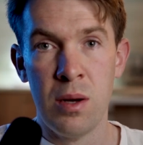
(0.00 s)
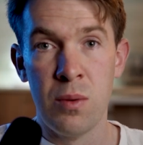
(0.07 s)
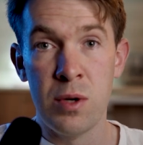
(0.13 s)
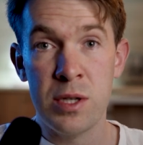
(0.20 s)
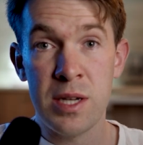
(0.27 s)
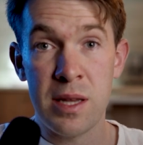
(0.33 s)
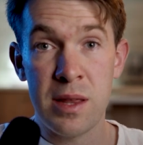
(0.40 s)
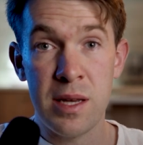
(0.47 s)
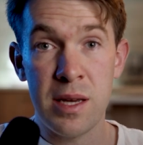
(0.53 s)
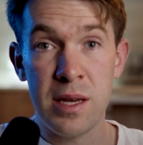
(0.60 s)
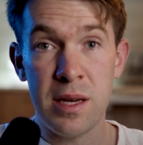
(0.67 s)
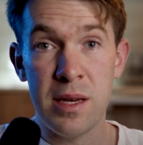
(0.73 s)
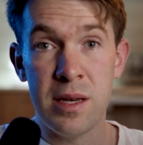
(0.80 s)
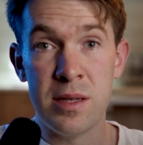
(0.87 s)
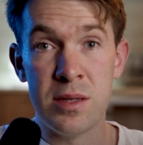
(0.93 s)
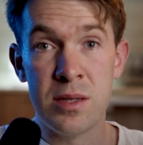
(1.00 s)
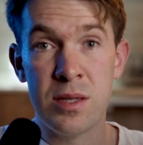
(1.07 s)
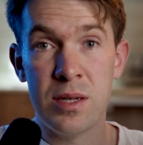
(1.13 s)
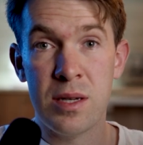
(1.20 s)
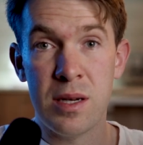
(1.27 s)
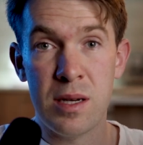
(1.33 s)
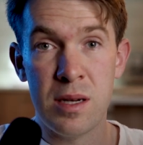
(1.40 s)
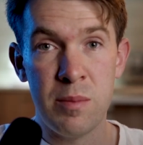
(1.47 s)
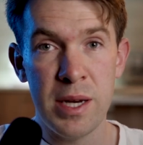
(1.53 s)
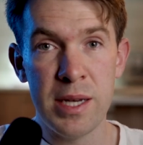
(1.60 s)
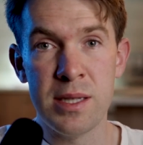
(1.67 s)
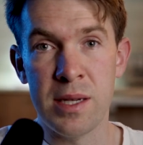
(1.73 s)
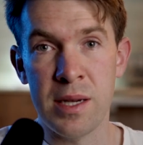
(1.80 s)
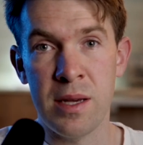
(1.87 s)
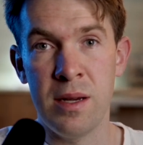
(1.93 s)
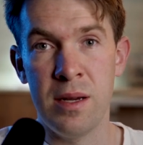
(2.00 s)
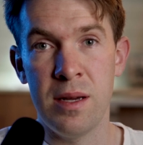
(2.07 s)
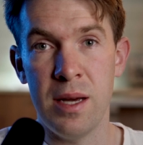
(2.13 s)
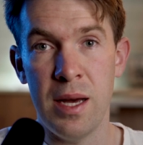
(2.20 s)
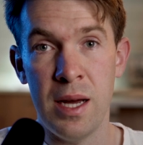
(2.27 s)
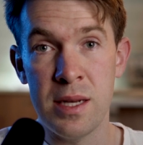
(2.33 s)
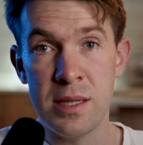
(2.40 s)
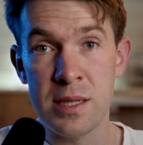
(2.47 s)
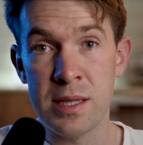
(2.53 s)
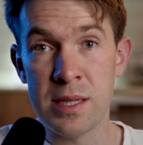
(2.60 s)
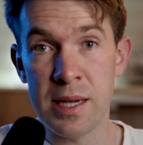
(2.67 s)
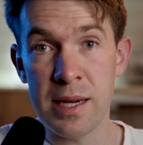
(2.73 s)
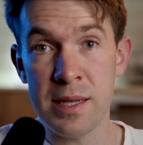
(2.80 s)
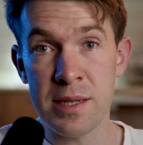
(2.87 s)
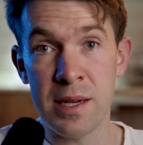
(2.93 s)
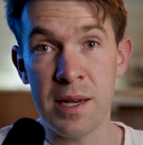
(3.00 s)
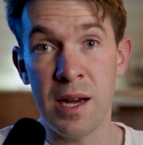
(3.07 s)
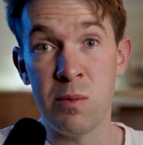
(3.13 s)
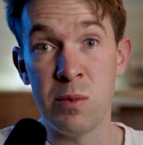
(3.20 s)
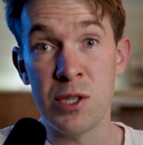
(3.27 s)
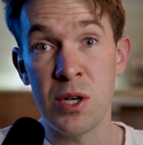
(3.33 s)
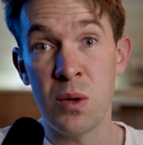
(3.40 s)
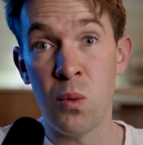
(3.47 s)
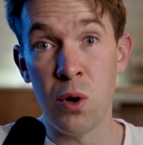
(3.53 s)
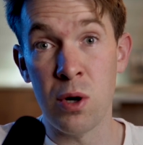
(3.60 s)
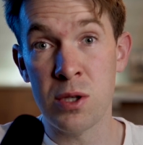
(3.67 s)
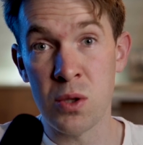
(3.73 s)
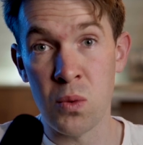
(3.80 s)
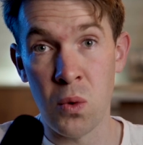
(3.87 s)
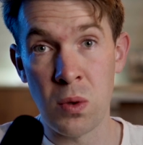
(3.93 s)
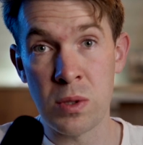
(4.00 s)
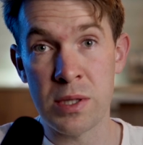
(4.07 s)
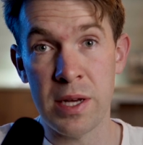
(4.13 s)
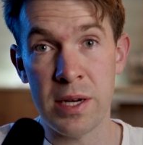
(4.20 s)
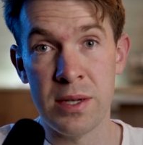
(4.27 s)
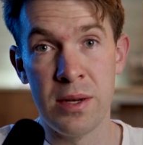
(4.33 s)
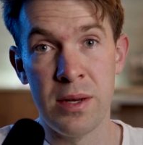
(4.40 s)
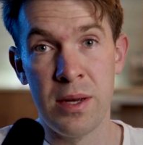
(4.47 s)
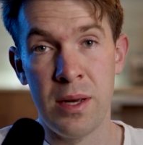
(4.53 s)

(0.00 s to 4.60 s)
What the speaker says: which I think is amazing and it's exciting, and we should work towards that